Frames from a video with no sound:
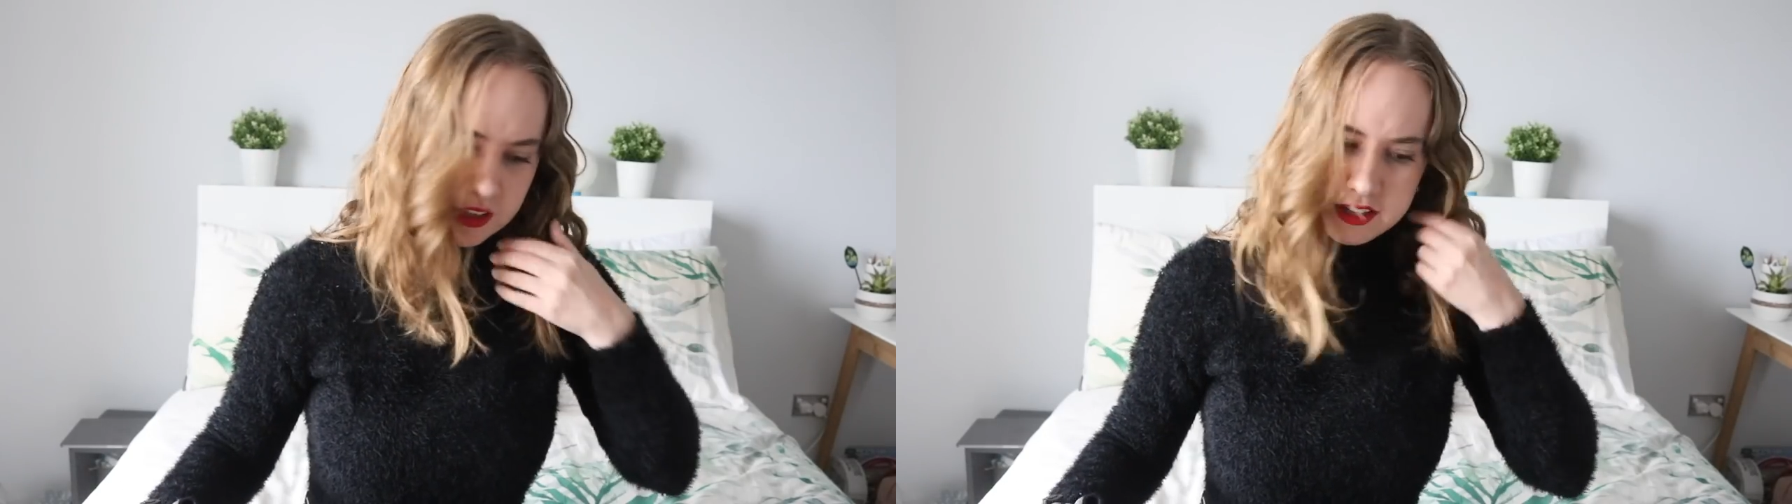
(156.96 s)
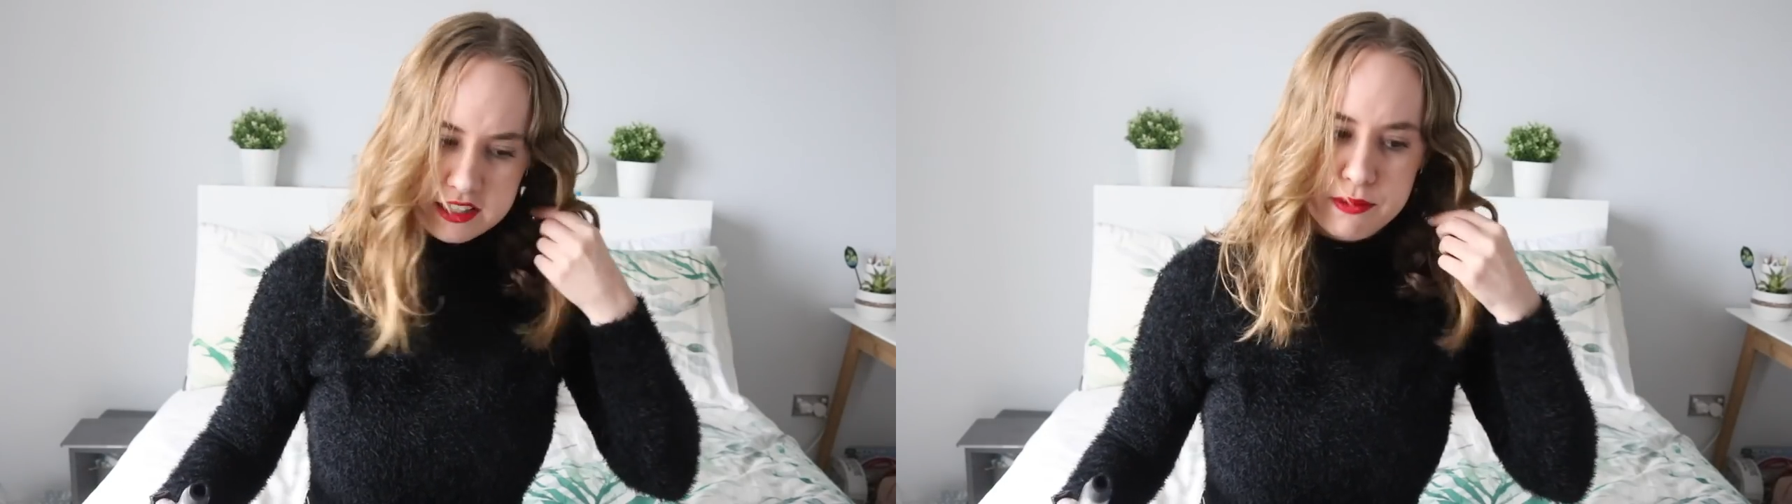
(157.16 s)

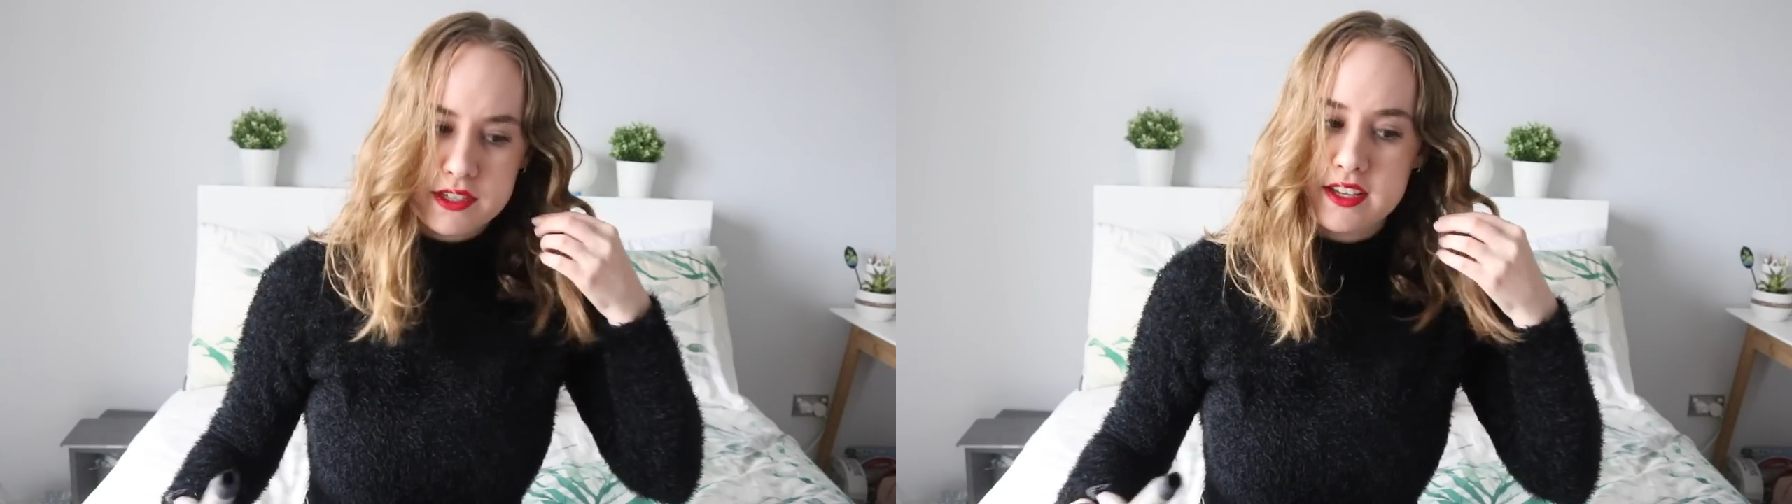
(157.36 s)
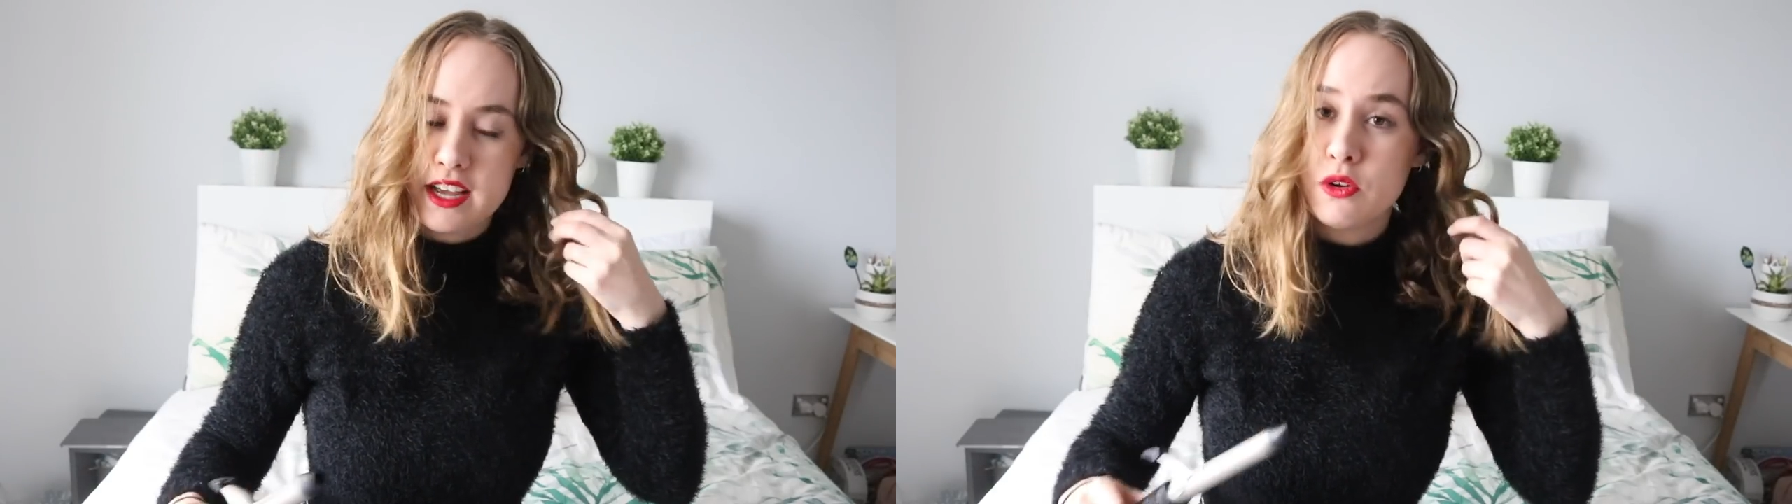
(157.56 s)
it
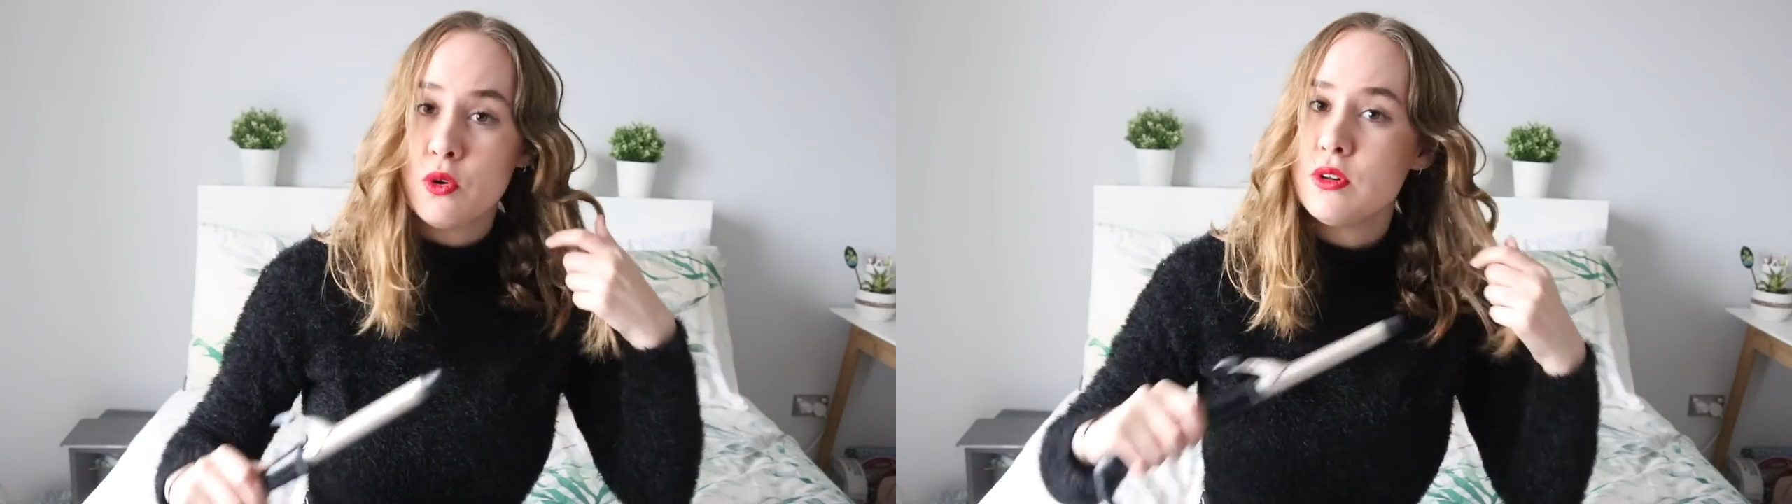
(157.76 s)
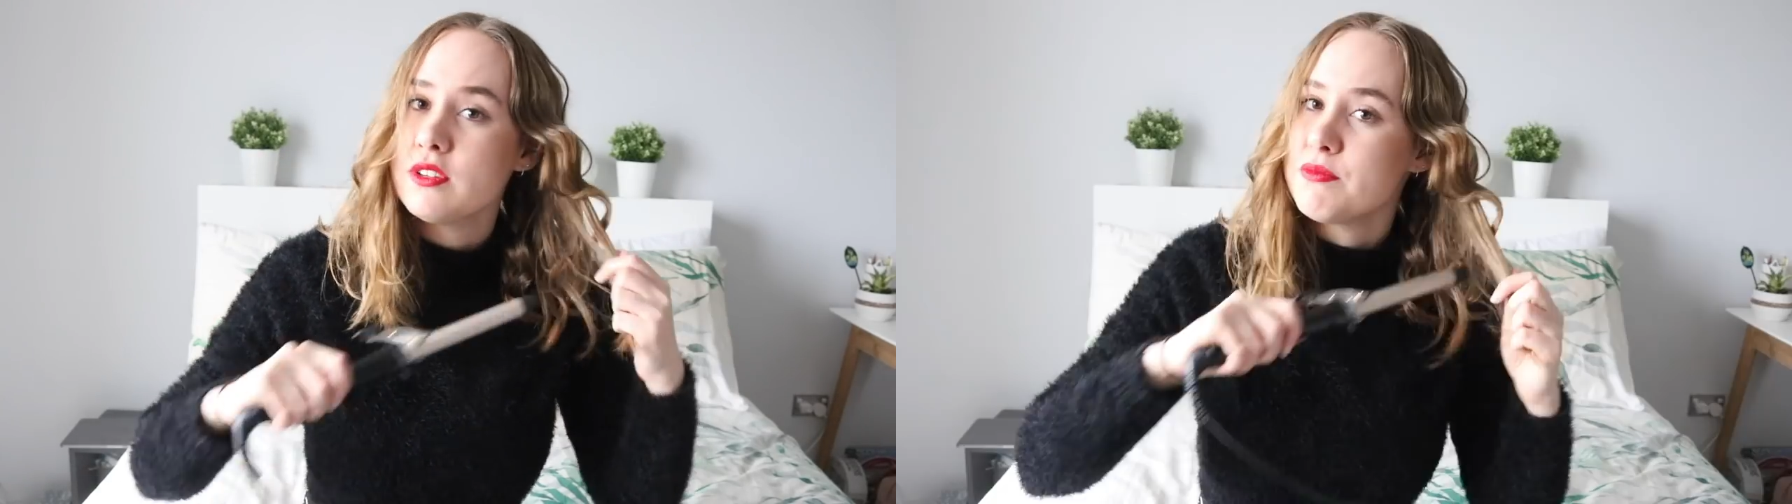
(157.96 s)
smells like
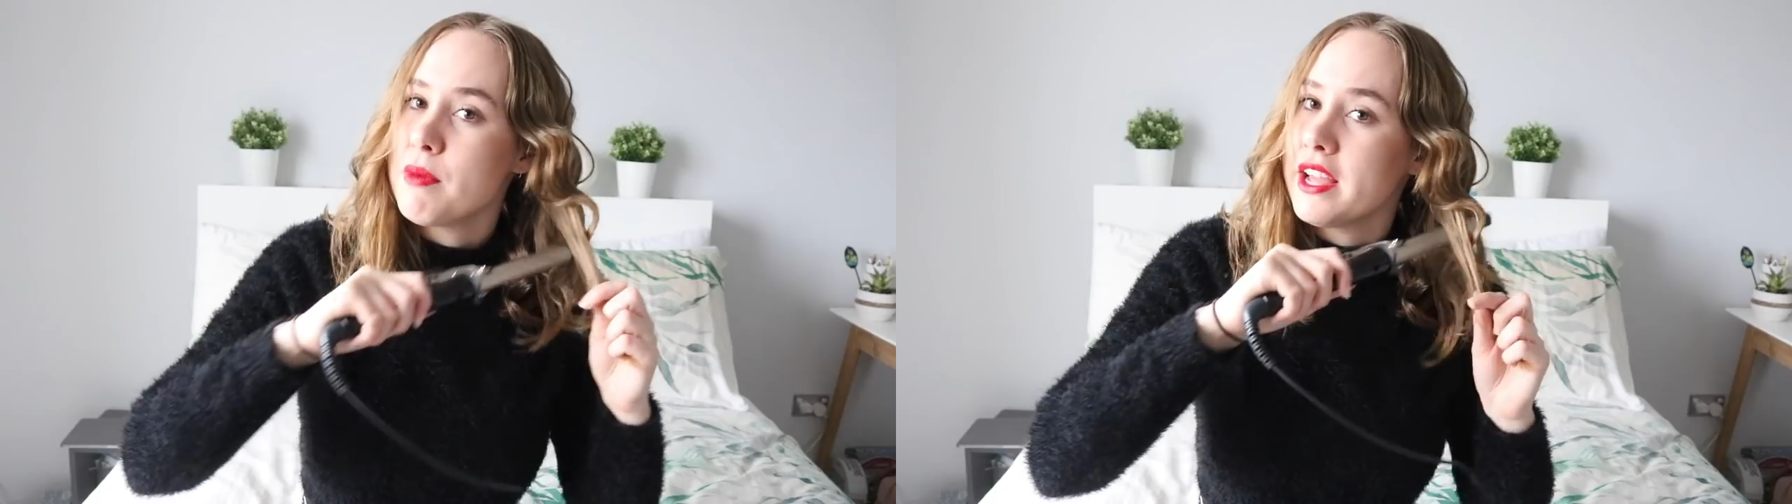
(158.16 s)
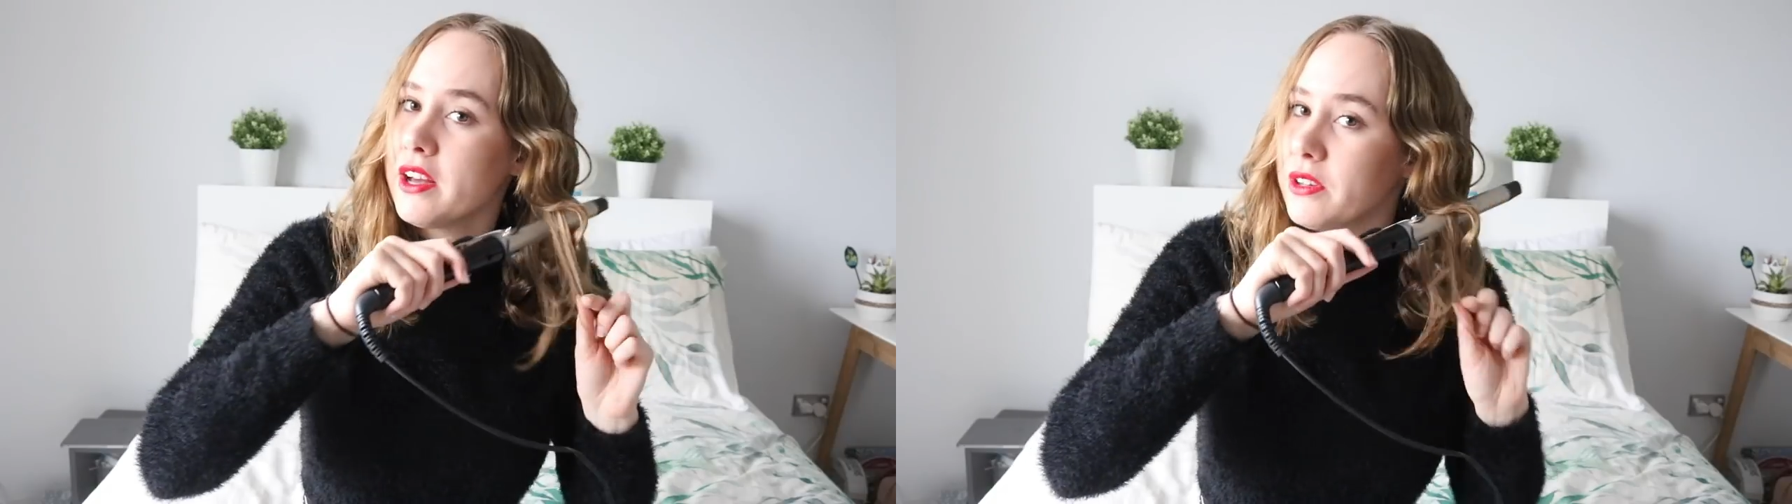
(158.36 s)
all of
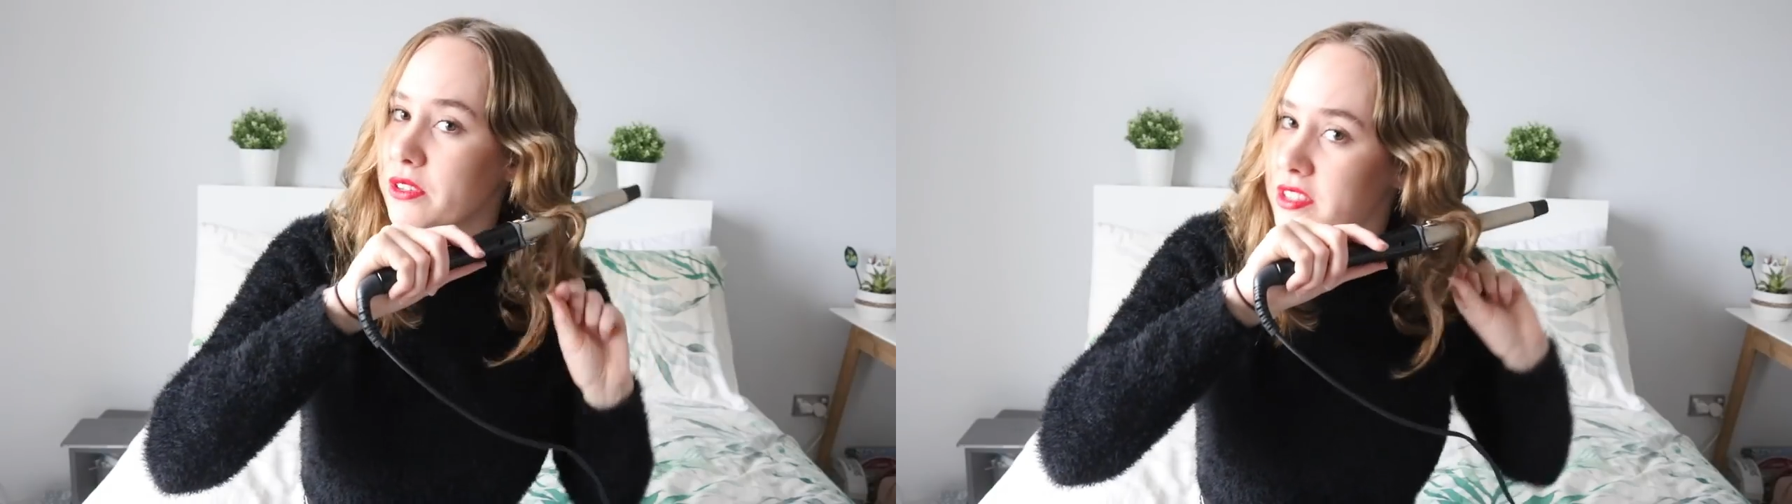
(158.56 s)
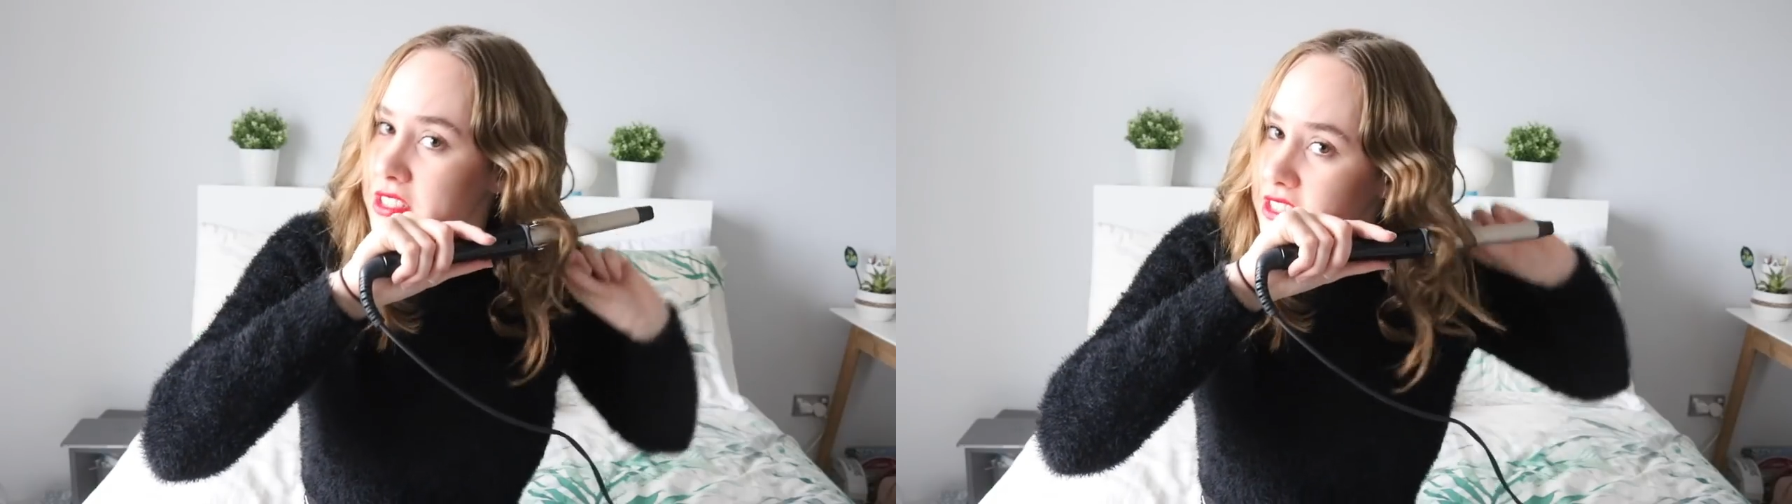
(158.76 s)
my old